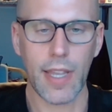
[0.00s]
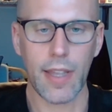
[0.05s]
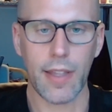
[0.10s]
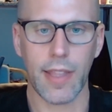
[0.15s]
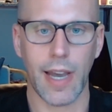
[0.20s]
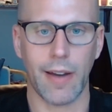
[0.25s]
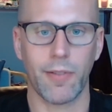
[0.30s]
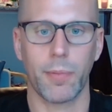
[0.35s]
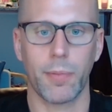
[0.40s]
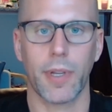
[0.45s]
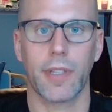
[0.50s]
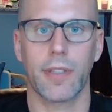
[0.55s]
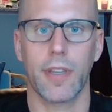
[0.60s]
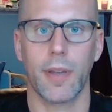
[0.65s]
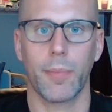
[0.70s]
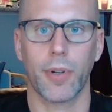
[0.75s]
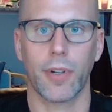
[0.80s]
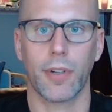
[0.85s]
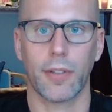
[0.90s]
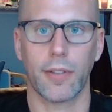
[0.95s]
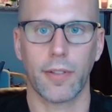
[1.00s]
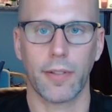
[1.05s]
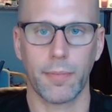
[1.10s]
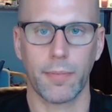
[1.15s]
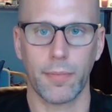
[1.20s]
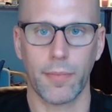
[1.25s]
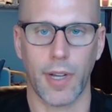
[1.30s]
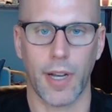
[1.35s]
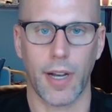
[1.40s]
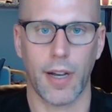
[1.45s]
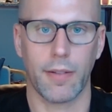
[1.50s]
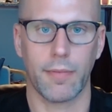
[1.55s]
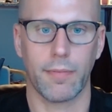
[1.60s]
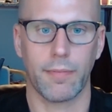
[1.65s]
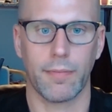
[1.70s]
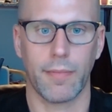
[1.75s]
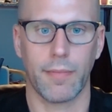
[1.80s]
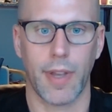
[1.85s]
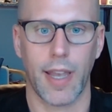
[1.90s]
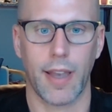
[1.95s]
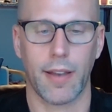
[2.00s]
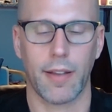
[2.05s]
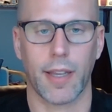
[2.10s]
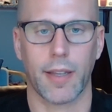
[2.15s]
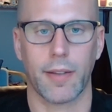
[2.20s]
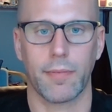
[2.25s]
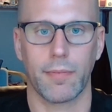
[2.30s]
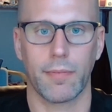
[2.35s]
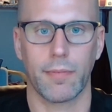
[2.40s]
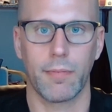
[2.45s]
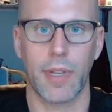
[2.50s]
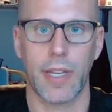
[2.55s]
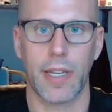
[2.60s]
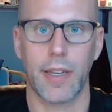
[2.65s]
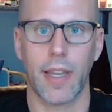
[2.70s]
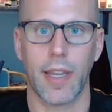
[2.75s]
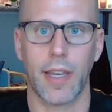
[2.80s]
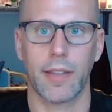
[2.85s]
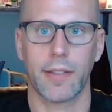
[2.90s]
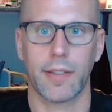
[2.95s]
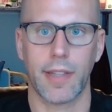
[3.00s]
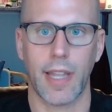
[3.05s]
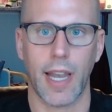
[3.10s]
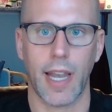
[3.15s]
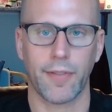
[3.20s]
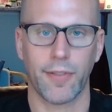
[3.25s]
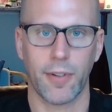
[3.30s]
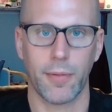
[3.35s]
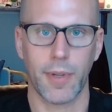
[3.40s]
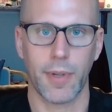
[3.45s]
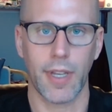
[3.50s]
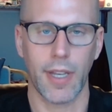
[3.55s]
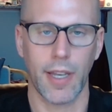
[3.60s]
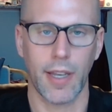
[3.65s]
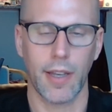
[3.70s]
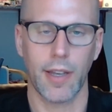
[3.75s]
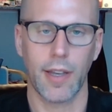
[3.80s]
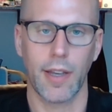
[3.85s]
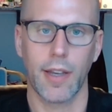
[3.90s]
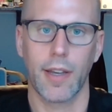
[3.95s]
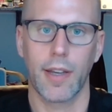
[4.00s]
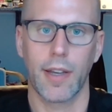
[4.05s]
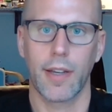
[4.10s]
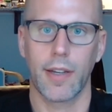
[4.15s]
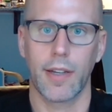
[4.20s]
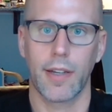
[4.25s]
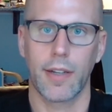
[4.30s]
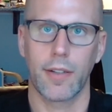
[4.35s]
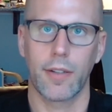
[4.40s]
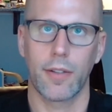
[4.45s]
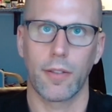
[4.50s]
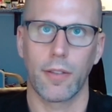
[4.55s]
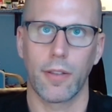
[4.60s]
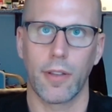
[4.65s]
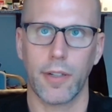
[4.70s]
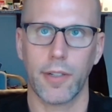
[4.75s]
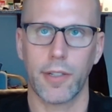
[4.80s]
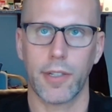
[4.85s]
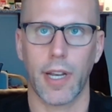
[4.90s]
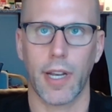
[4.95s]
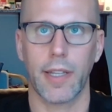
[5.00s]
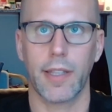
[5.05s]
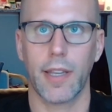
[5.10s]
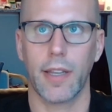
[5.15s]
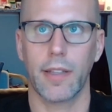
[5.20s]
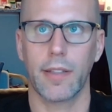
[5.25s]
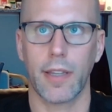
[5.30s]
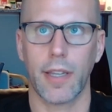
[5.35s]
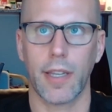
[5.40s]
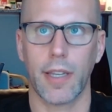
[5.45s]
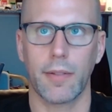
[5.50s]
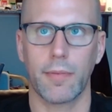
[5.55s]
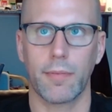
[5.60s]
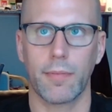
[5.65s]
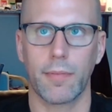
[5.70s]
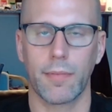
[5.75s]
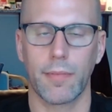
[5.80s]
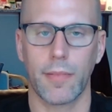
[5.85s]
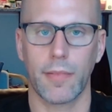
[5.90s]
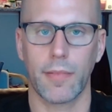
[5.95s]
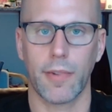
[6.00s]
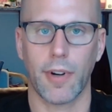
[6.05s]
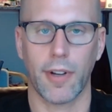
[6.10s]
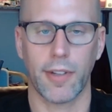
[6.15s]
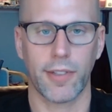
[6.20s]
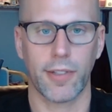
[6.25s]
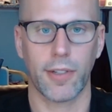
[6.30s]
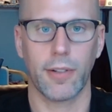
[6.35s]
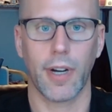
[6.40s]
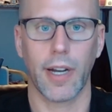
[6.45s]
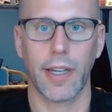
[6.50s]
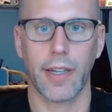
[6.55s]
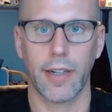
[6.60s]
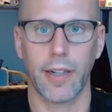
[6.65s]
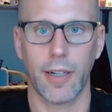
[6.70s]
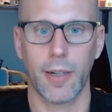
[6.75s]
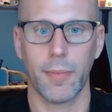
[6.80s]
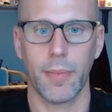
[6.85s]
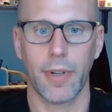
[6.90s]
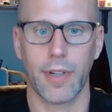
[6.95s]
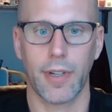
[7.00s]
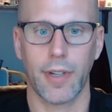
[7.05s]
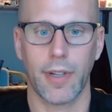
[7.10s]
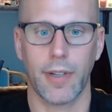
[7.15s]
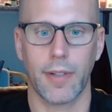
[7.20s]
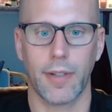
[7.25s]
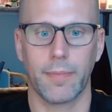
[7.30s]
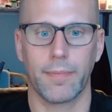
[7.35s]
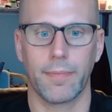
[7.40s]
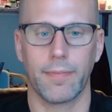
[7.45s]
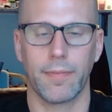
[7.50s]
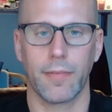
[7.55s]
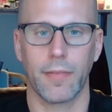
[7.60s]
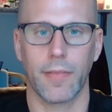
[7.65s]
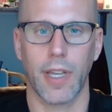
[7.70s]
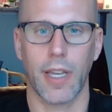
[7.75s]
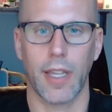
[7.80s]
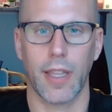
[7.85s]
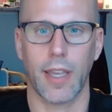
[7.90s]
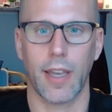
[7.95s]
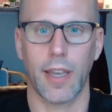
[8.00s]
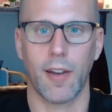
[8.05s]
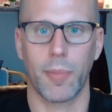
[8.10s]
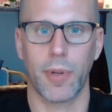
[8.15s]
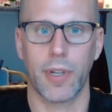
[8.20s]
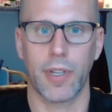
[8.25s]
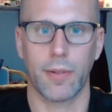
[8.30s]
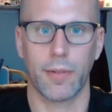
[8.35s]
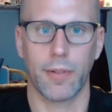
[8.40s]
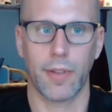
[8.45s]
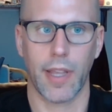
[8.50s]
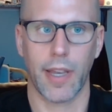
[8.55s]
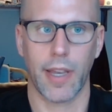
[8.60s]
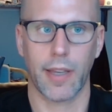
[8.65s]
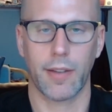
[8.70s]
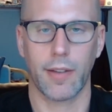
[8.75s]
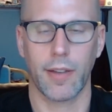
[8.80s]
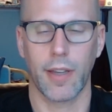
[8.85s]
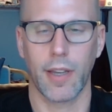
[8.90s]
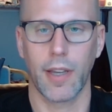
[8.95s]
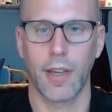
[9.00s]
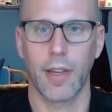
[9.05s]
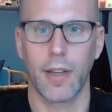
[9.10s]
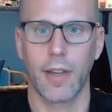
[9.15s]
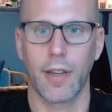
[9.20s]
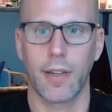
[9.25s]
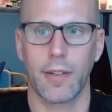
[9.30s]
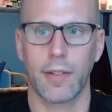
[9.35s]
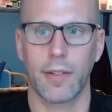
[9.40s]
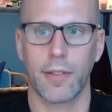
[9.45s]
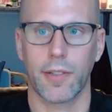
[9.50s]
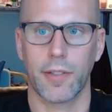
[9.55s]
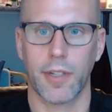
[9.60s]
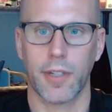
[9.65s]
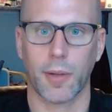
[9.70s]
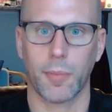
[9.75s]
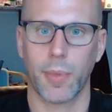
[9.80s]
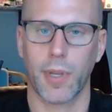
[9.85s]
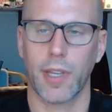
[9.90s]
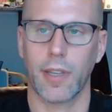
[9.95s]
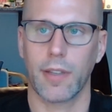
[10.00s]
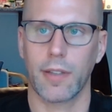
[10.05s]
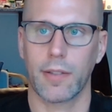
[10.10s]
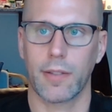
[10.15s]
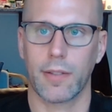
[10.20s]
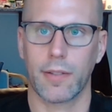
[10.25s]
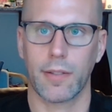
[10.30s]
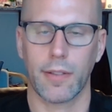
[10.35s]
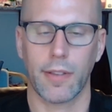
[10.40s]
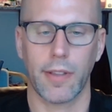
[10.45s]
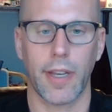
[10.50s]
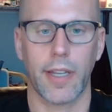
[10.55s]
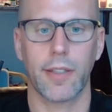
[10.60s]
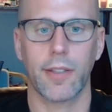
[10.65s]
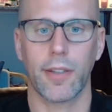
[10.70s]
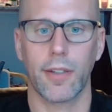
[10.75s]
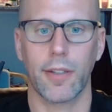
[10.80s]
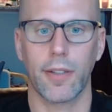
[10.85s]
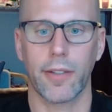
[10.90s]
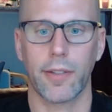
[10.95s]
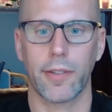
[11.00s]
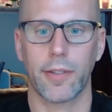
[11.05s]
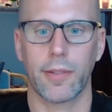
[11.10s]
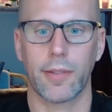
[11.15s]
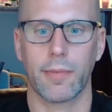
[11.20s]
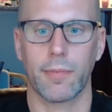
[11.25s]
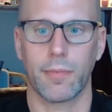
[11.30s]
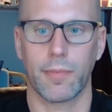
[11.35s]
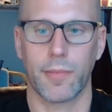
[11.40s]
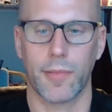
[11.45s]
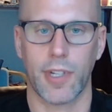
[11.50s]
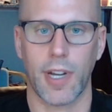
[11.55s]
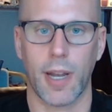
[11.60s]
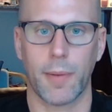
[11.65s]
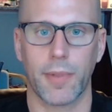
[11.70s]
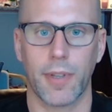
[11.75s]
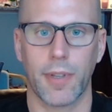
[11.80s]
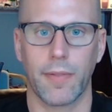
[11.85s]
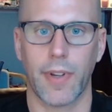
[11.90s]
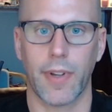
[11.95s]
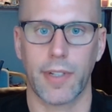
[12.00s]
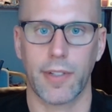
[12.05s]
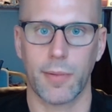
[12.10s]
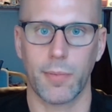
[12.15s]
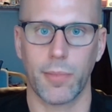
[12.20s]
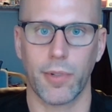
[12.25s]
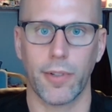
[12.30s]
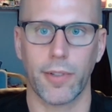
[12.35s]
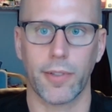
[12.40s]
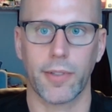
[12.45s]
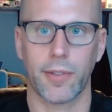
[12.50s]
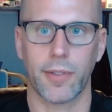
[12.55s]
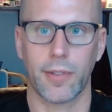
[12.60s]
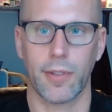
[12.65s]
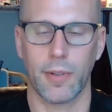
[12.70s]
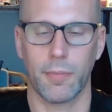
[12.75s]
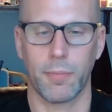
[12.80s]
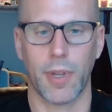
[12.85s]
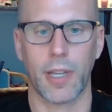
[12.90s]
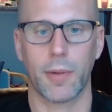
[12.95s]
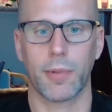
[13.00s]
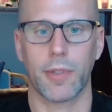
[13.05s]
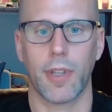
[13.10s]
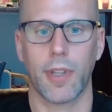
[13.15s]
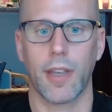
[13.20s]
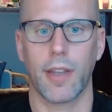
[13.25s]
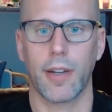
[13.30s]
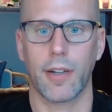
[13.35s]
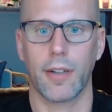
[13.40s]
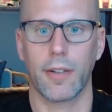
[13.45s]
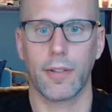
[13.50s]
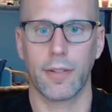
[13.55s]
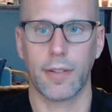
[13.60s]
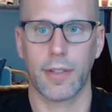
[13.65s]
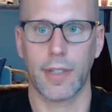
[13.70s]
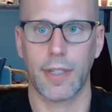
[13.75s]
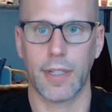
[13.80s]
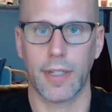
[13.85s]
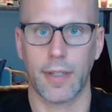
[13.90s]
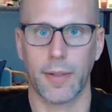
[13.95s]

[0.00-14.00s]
that would be a typical like midday snack for me. Lunch, I tend to eat also high carb. Lately, I've been doing like chickpeas, lentils, chopped up vegetables, baked potato,